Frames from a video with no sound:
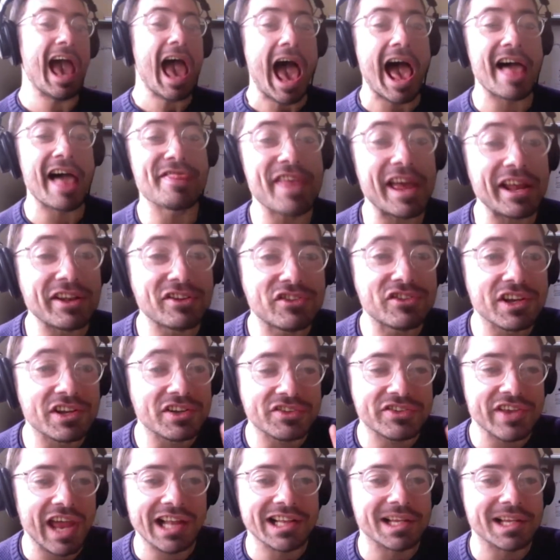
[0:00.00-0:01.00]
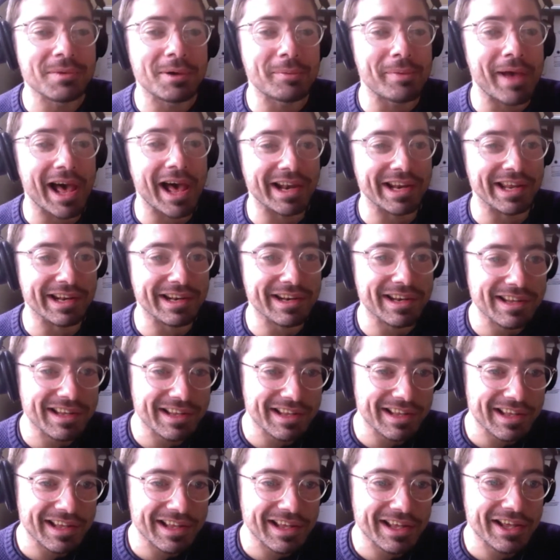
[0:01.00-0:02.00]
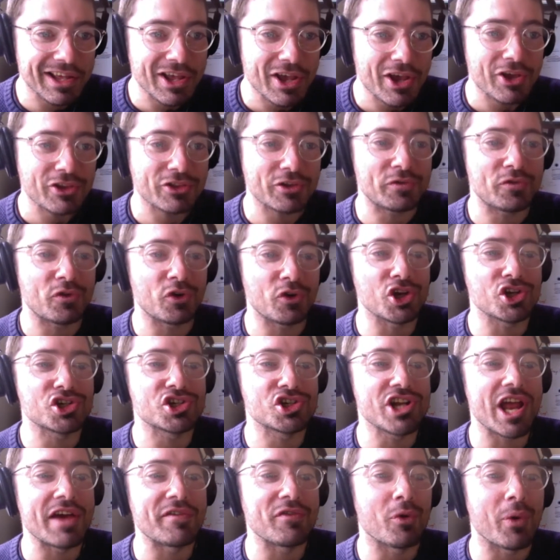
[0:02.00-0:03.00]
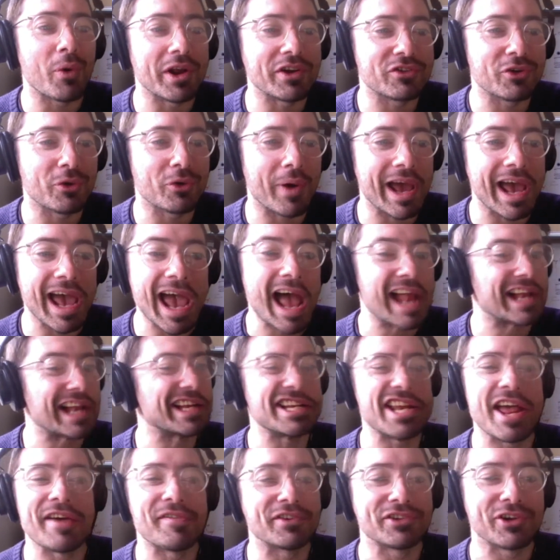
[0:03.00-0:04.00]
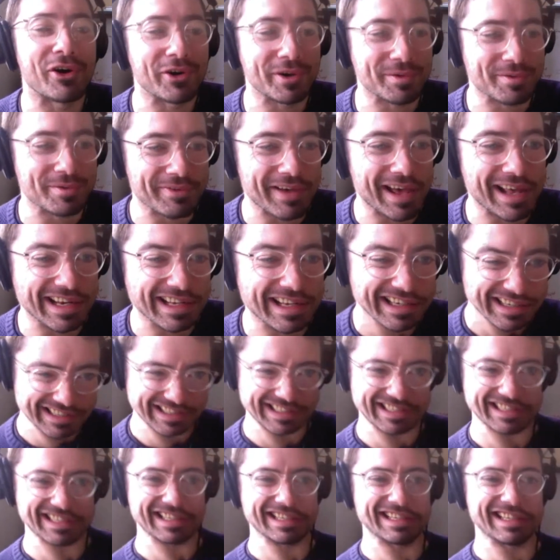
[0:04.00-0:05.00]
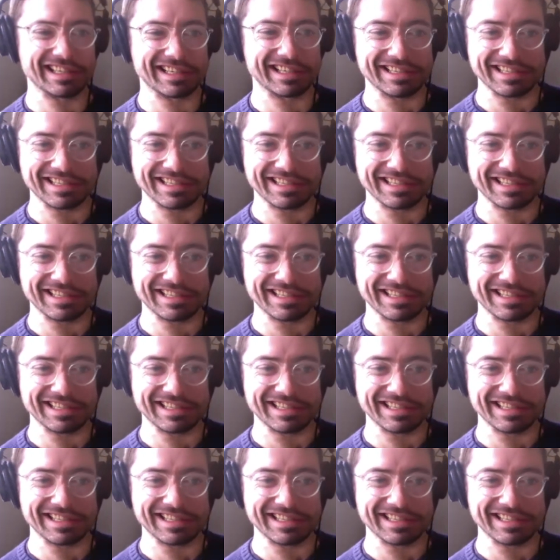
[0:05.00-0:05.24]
And then didn't tell him about it. The mm. footage never, never. went to air, and he never told him about it.